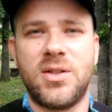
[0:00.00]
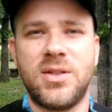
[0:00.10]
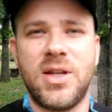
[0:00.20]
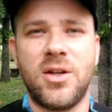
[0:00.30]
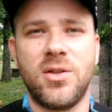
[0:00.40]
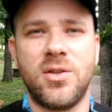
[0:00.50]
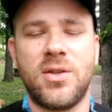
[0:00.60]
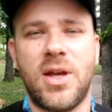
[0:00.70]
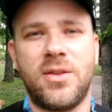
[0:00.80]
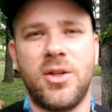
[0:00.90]
to tell
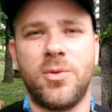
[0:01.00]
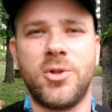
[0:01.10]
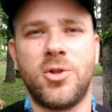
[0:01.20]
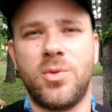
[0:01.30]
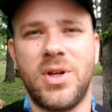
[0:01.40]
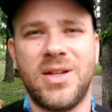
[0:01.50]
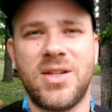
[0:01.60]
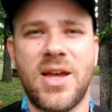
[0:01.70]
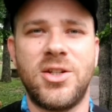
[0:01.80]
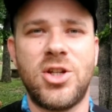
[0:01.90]
that the original one has
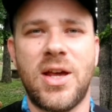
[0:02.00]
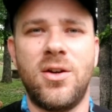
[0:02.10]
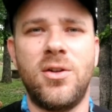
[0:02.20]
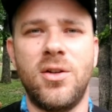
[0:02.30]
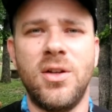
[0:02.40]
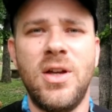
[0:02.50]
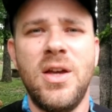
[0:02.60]
aged at all.